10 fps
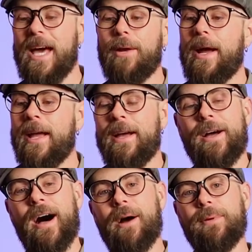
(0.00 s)
Anyway,
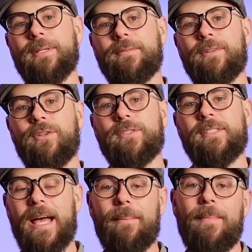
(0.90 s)
I would
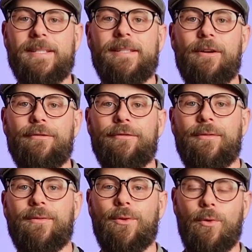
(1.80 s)
set myself
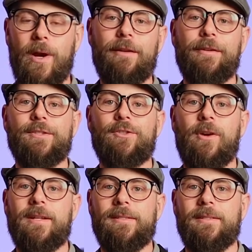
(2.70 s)
creative
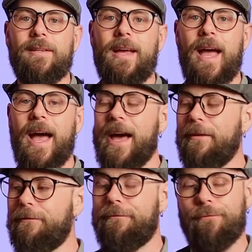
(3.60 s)
constraints
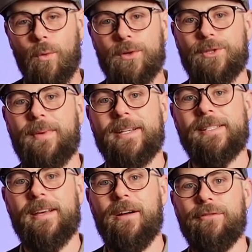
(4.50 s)
and force
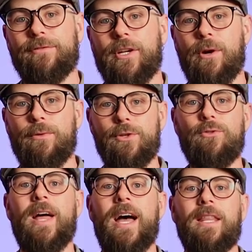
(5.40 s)
myself to go
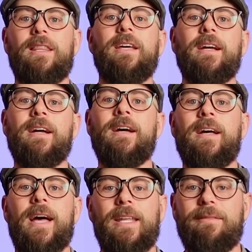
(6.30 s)
do that thing.
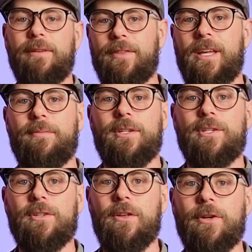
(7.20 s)
And even if the
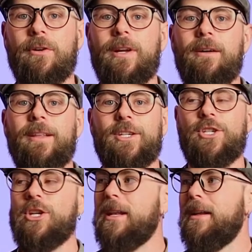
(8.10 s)
images all turned out like
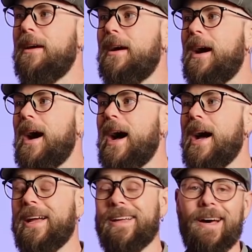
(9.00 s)
shit,
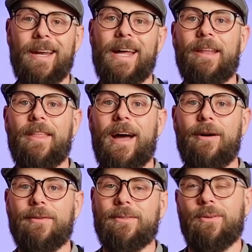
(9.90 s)
I got out of the
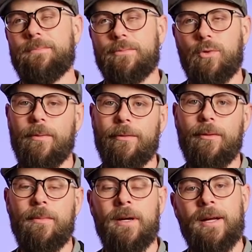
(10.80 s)
house or dorm
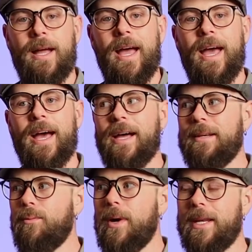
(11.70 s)
room
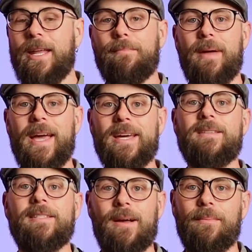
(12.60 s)
and went and
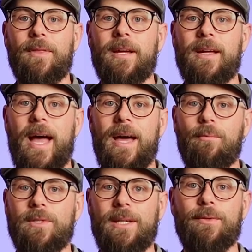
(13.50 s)
made something
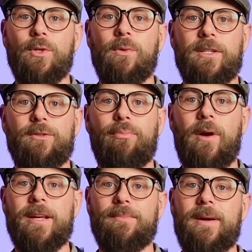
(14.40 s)
and was able to
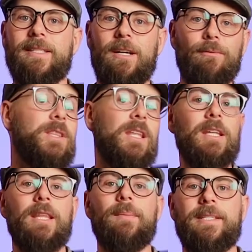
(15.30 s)
express myself within
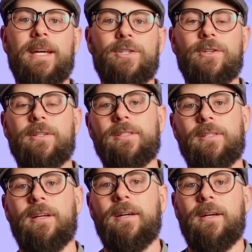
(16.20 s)
the
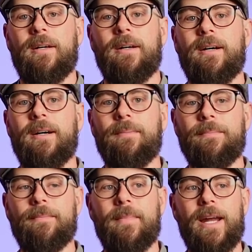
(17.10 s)
limitations.
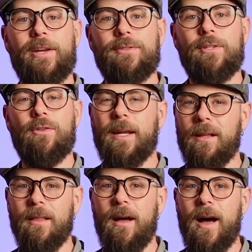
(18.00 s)
Um, and I used to do that a
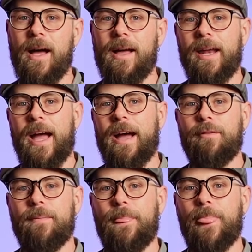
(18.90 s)
lot, and I
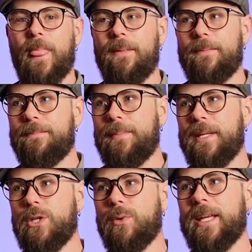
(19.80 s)
haven't
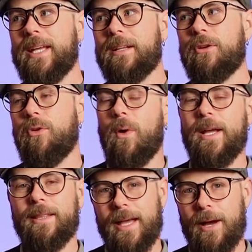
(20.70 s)
been doing it
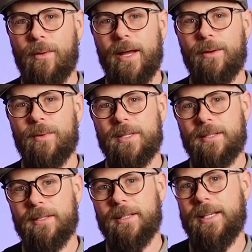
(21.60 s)
quite that way
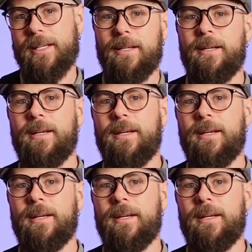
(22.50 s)
recently.